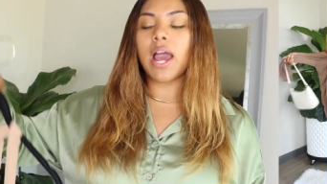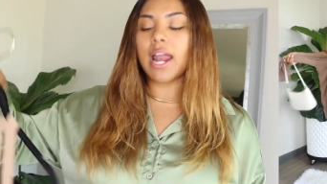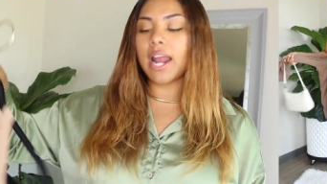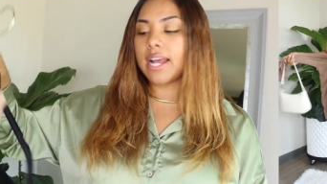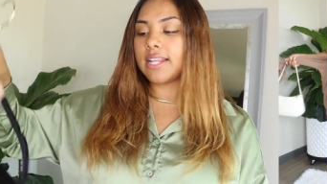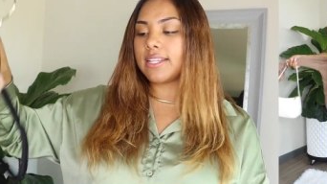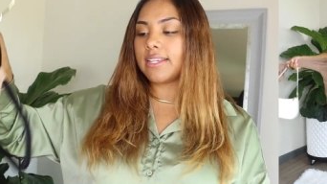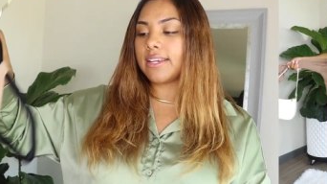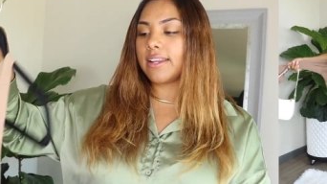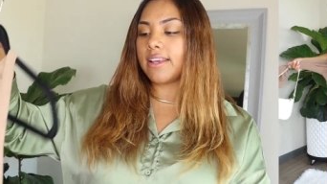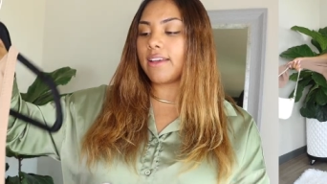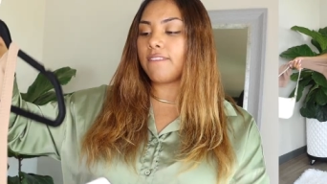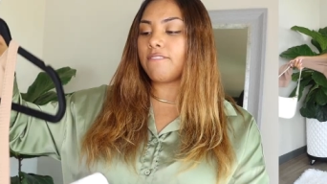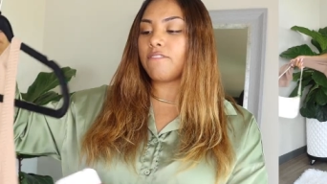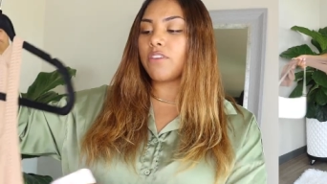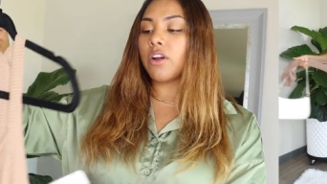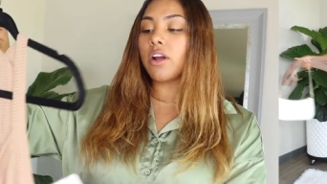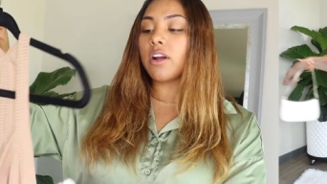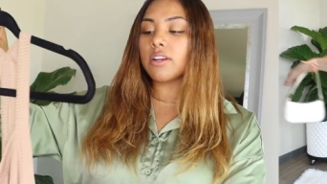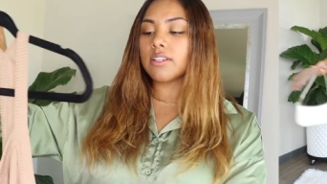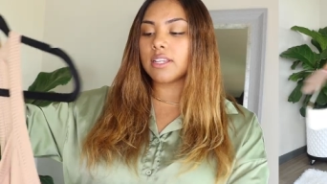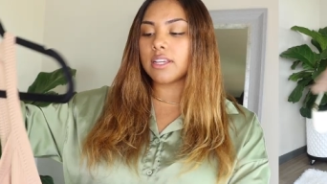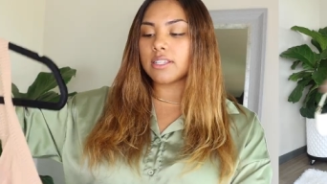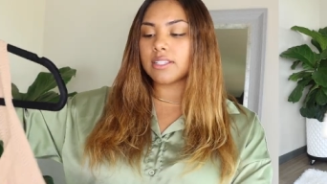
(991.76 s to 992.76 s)
what I did at
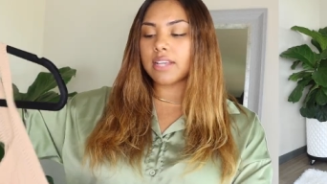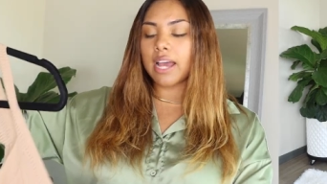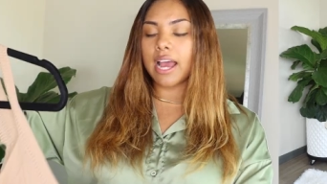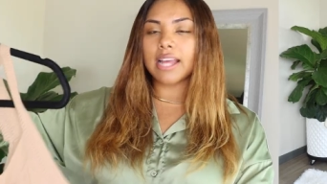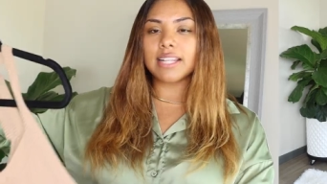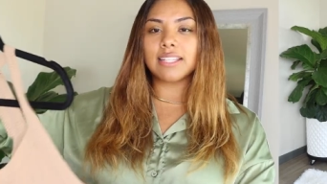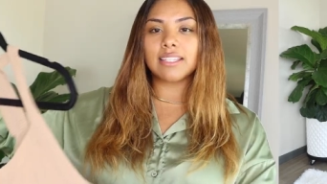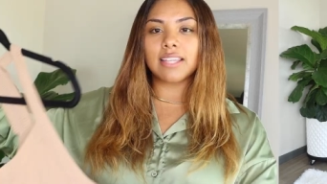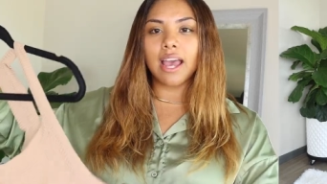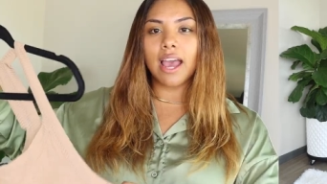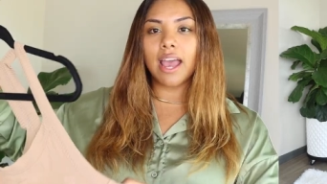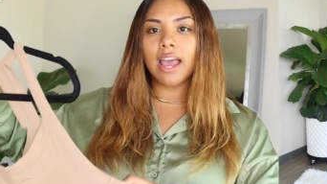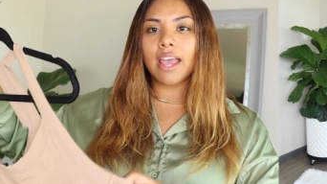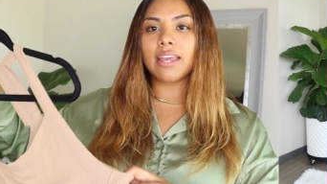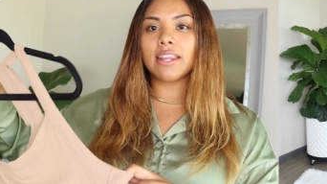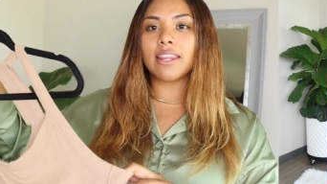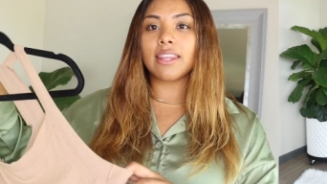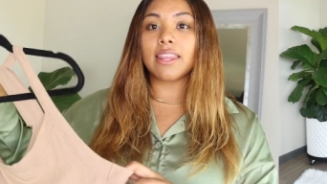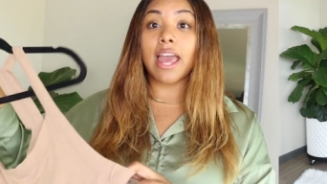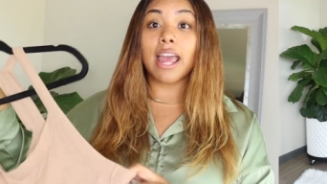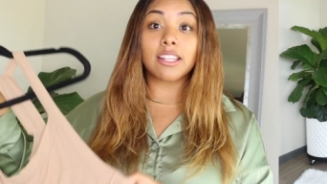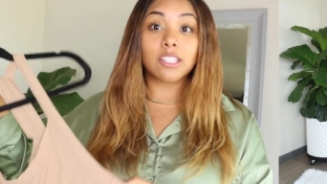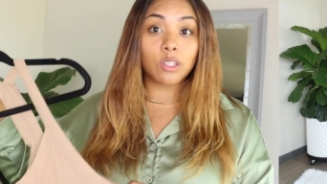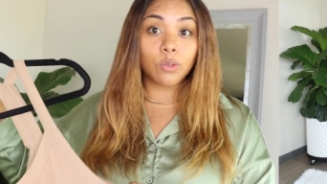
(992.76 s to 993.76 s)
first is I
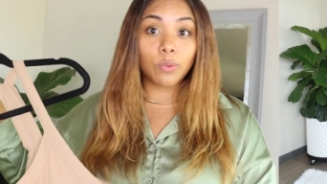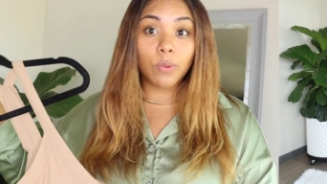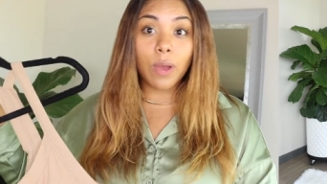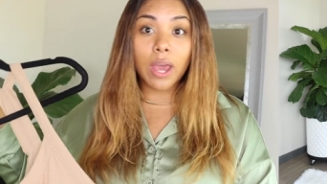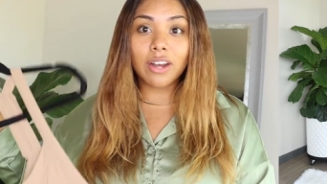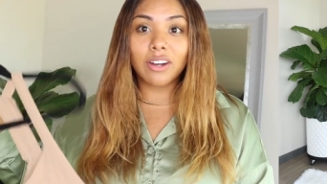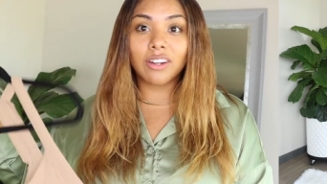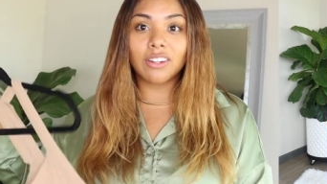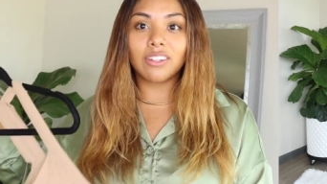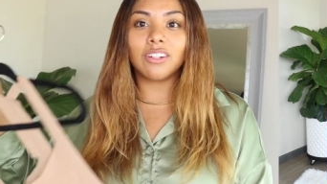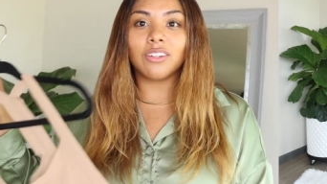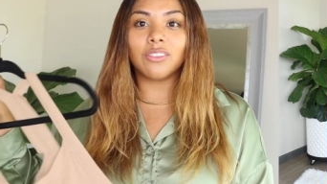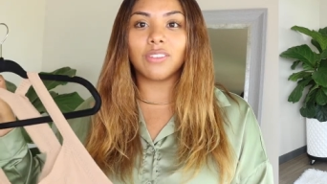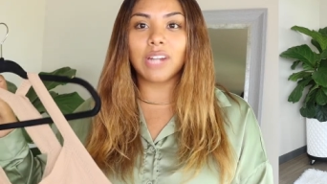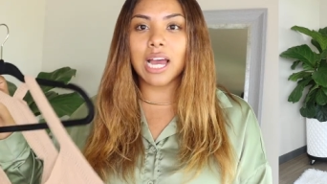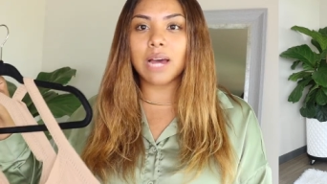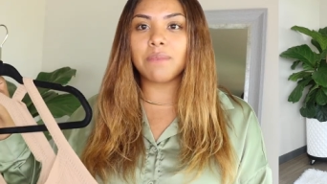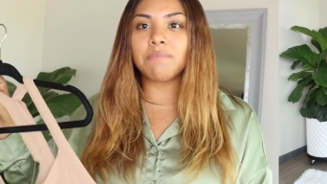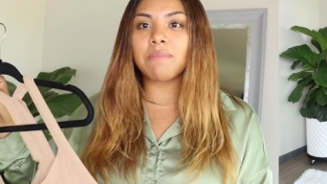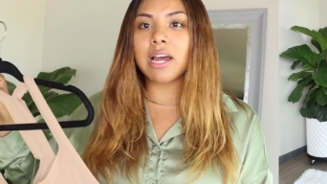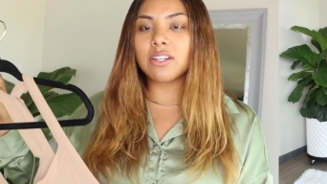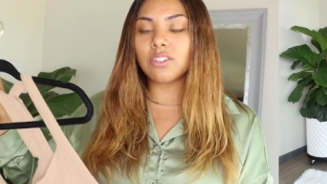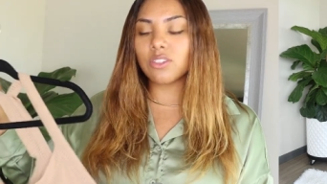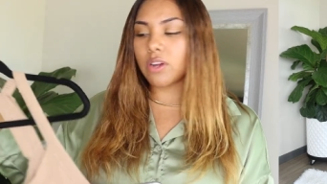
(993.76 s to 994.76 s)
tied that sweater
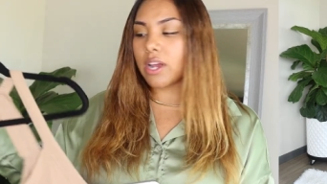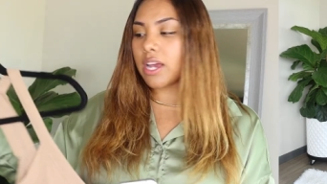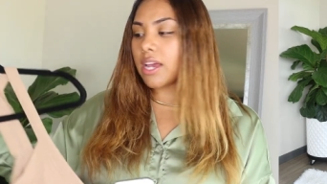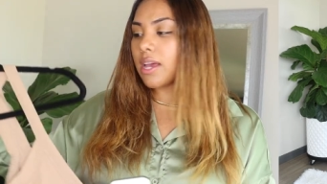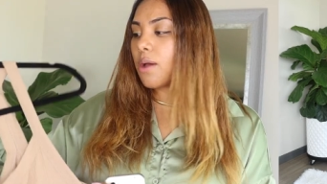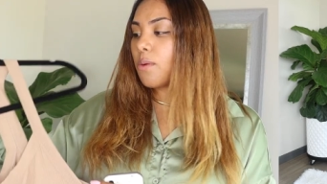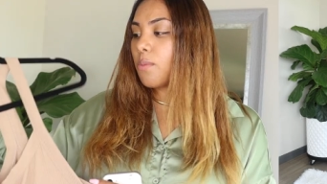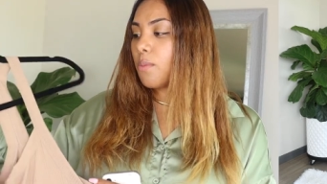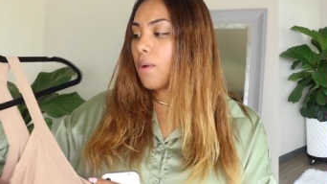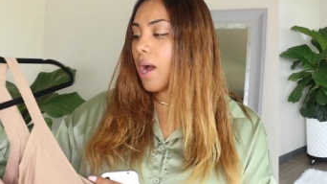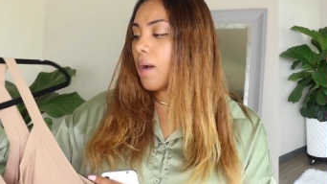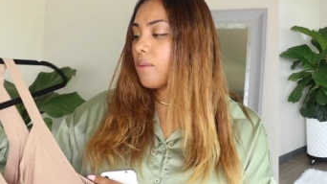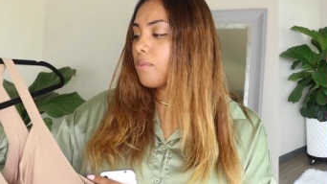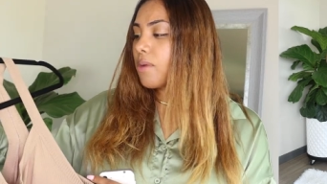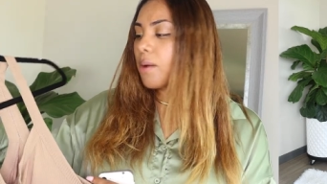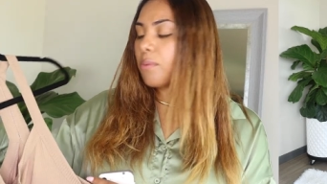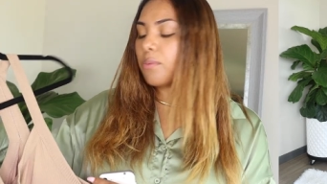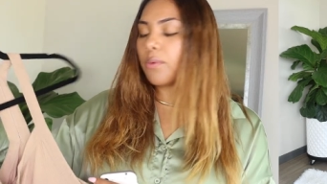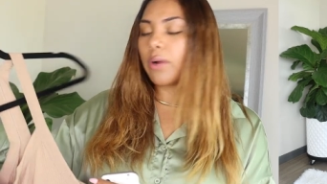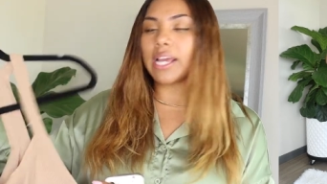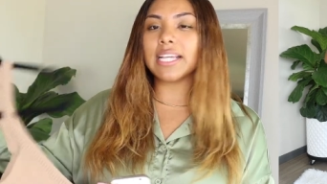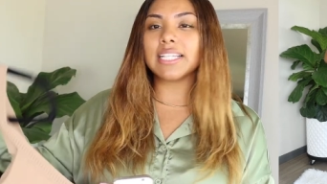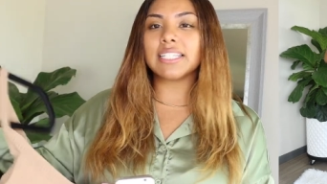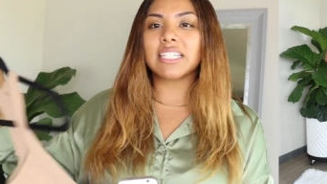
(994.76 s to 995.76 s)
around my dress, around my
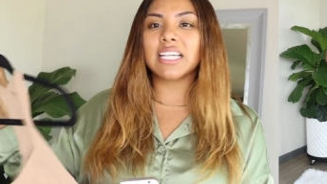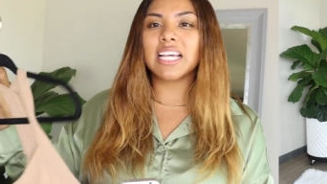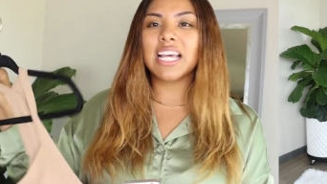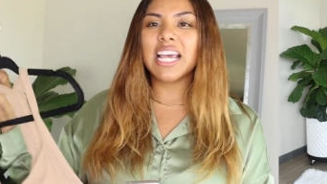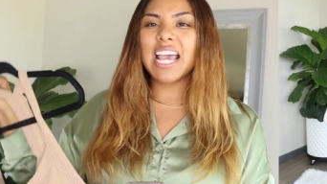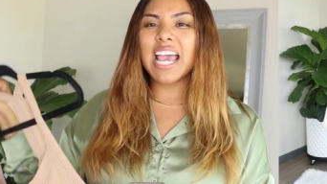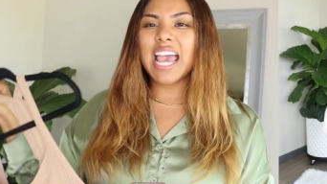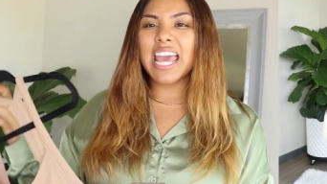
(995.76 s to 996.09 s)
waist,